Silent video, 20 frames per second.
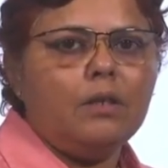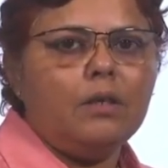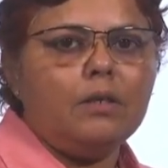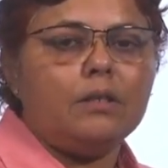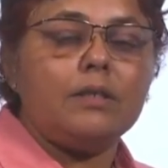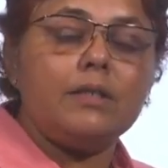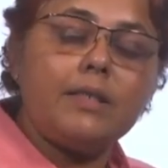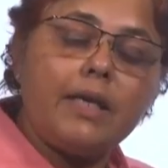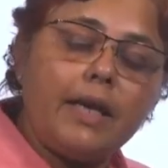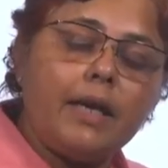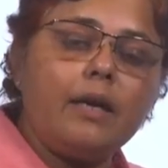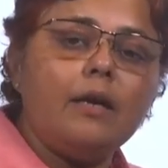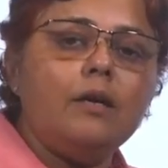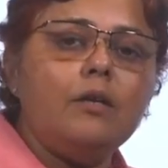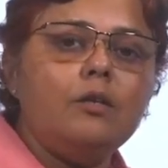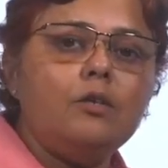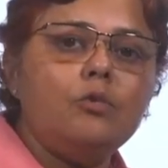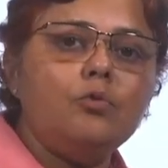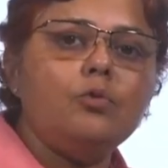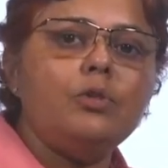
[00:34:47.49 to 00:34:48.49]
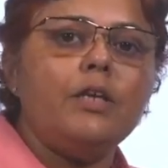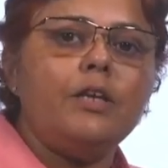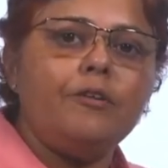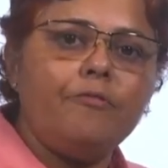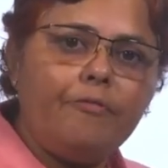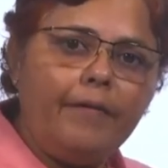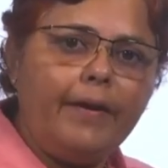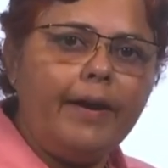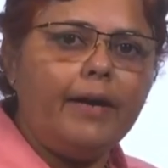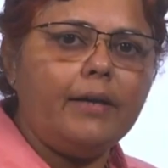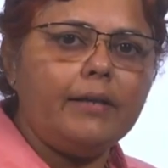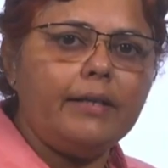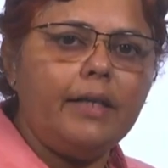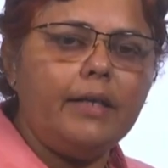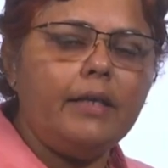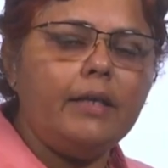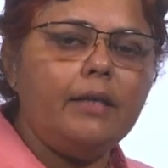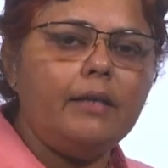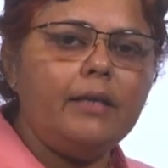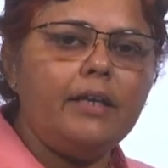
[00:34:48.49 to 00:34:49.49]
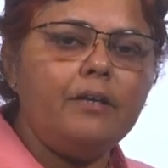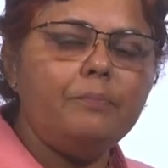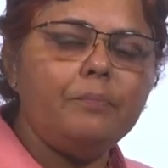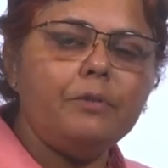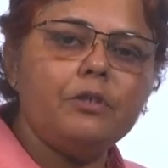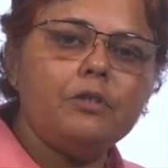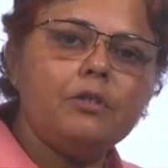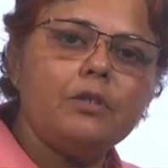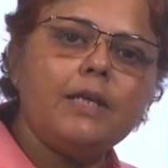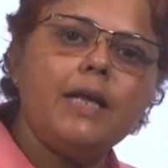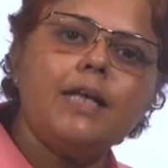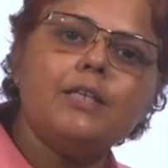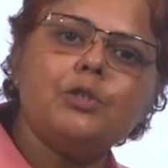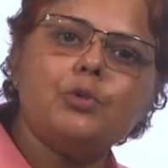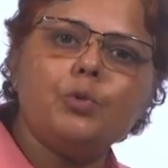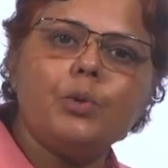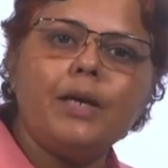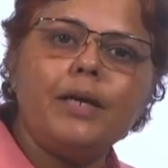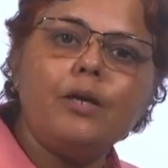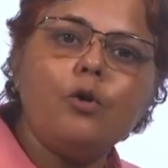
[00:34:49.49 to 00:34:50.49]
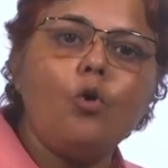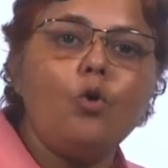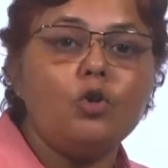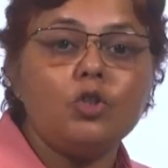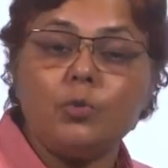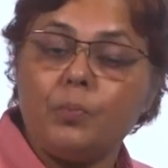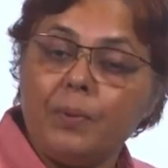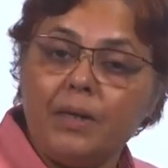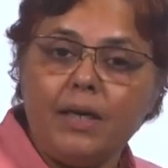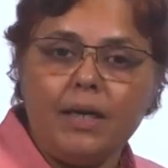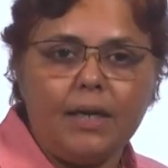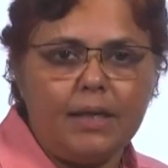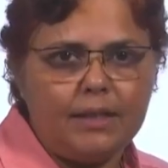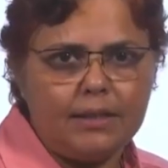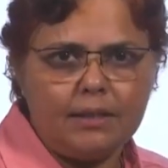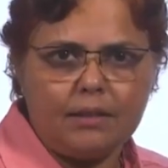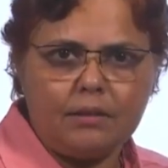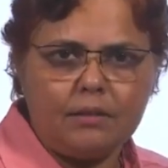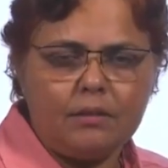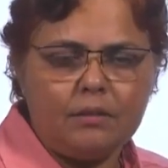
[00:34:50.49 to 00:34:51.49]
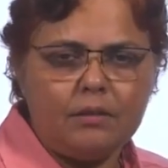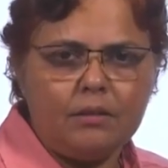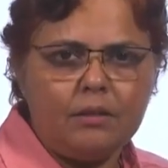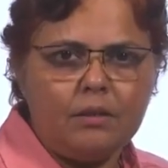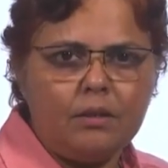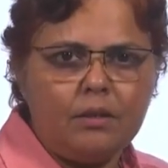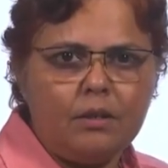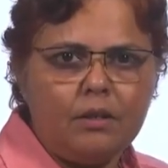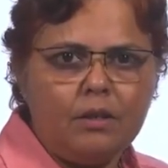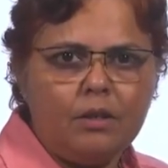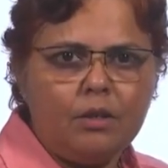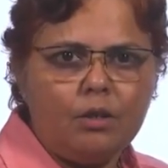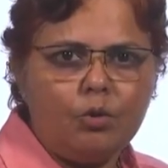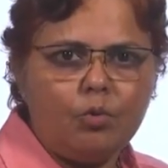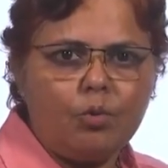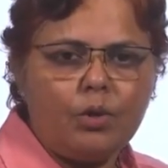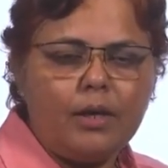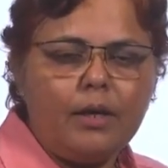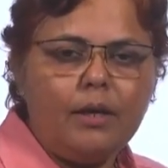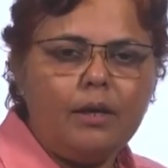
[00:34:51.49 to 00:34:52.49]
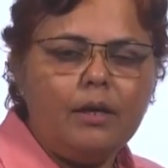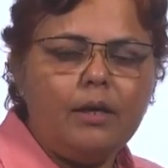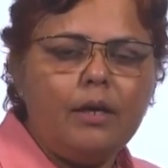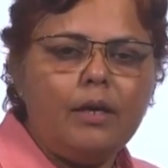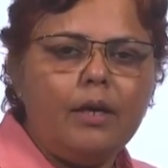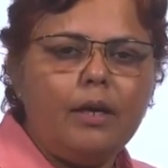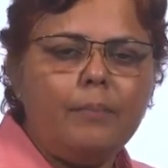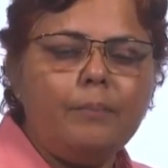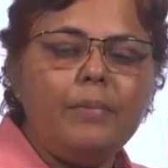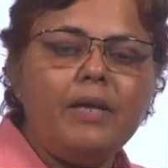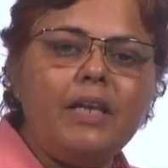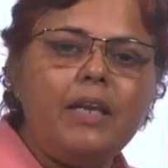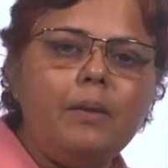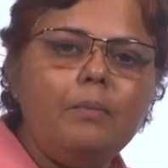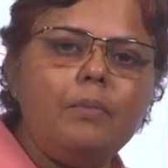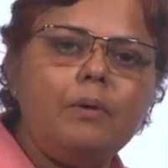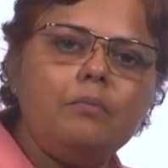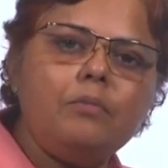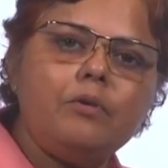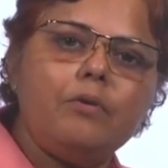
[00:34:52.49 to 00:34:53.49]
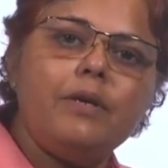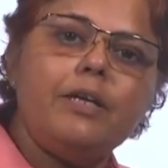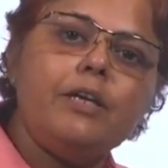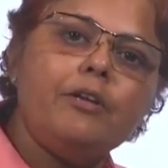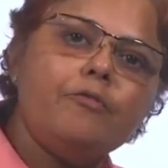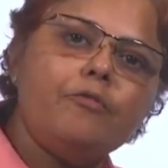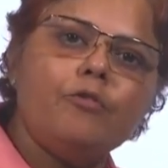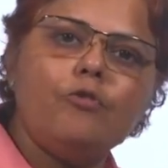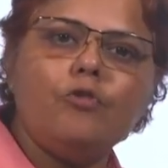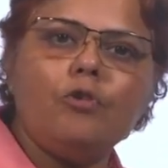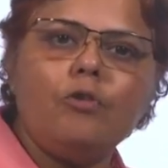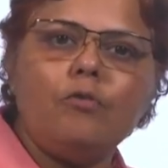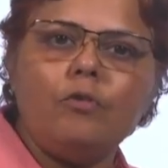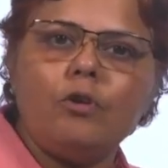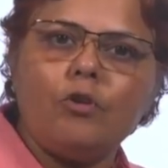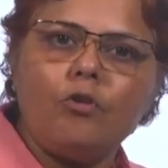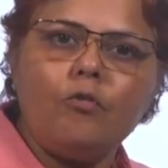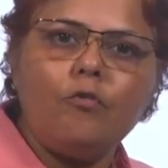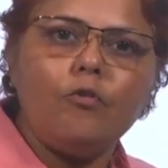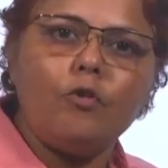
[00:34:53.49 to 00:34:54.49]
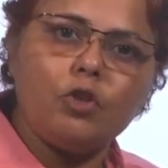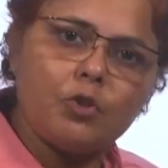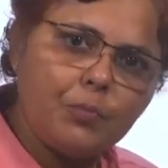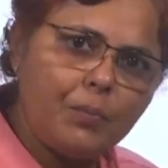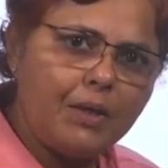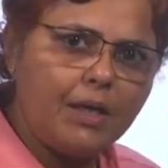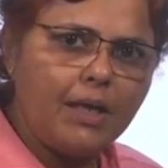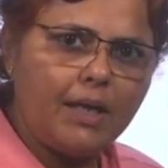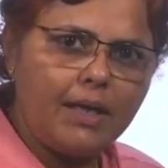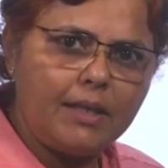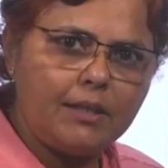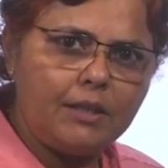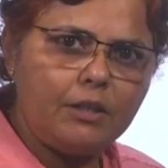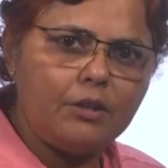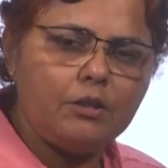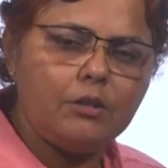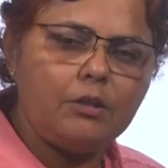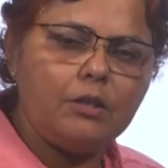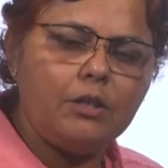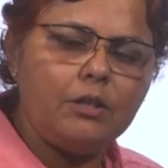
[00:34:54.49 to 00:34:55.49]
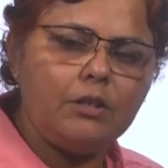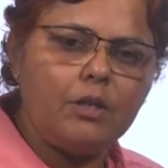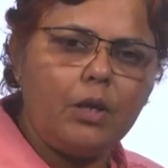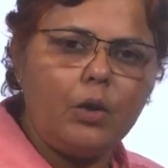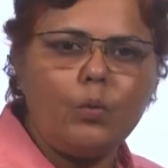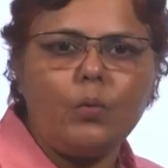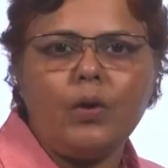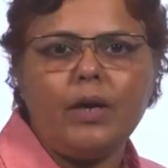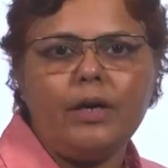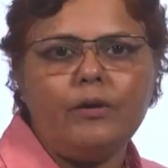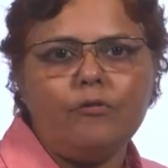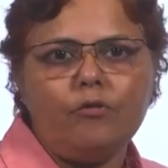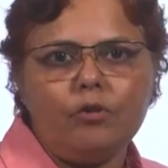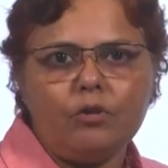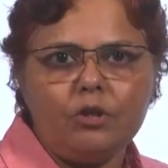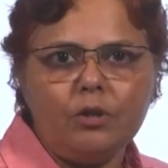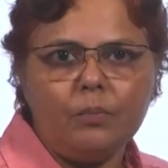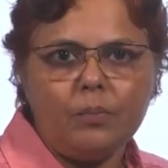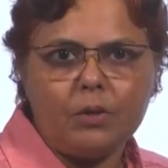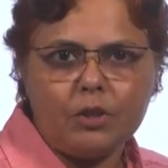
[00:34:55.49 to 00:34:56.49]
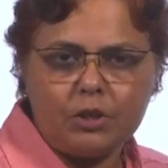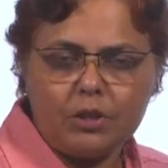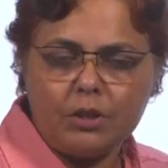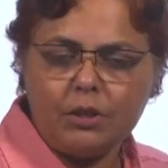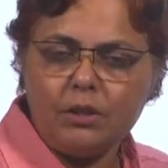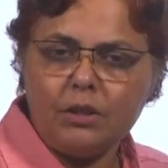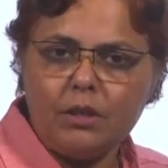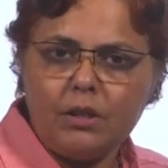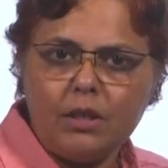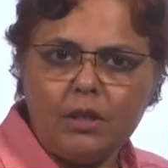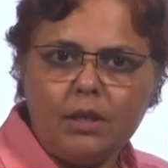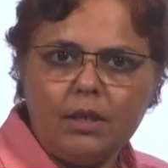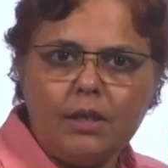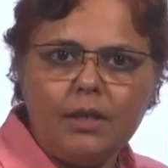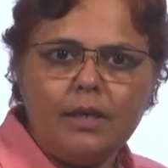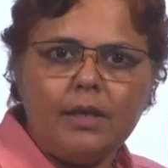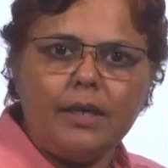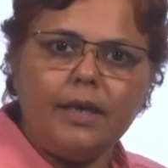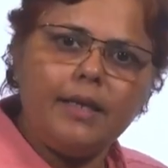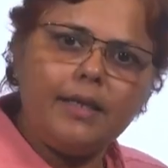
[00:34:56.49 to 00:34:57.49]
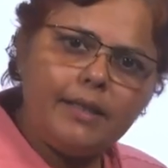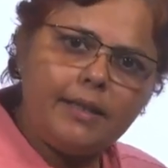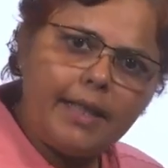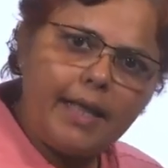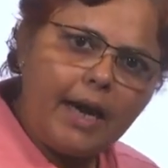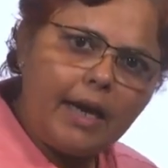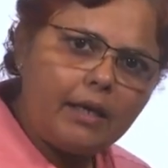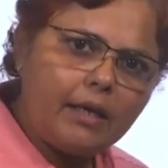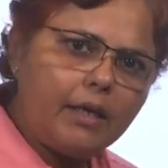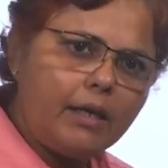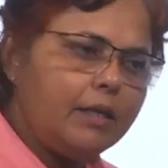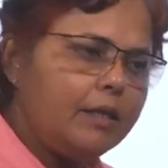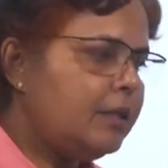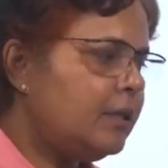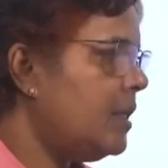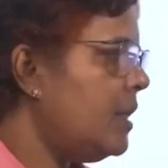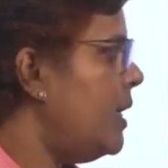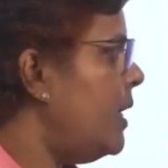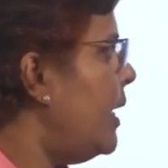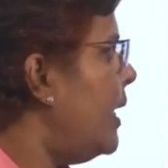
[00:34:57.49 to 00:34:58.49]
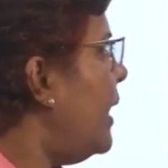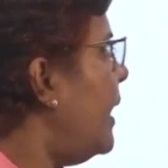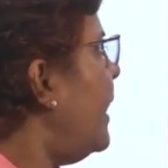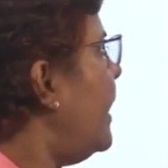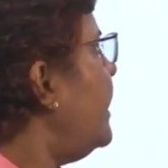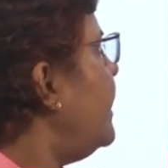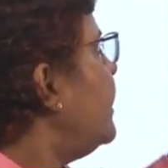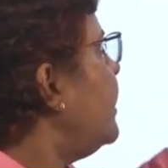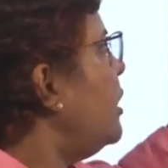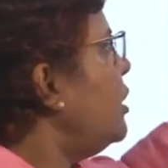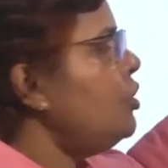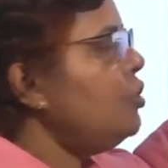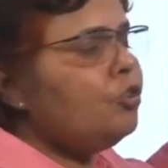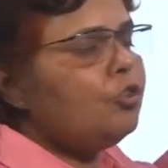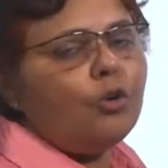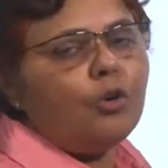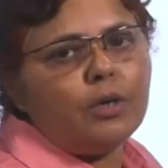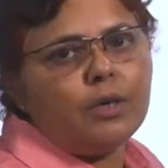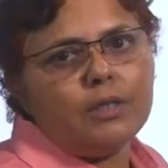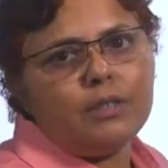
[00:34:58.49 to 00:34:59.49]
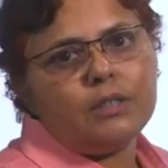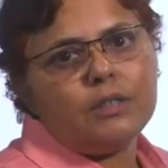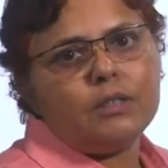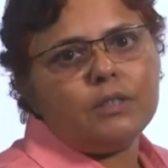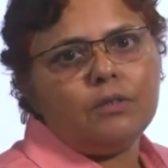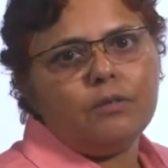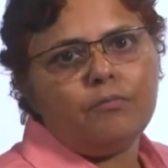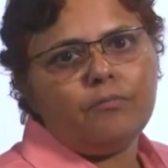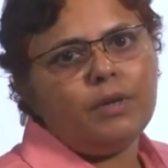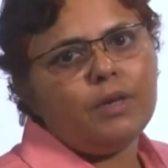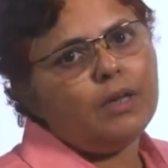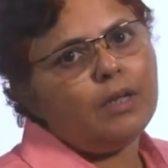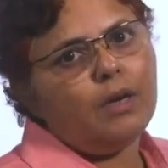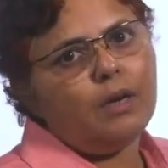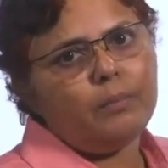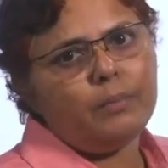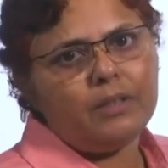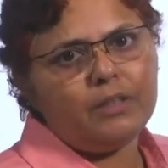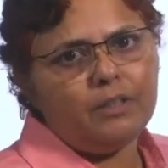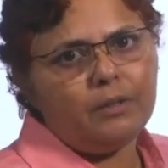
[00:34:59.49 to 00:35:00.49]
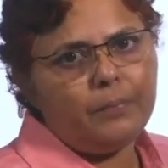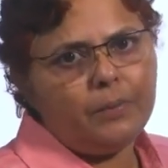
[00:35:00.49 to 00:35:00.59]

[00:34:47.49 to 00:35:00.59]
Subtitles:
sick to the effect that that person has to get hospitalized, okay, minimum 24 hours of hospitalization is required for the person in that case health insurance will come in the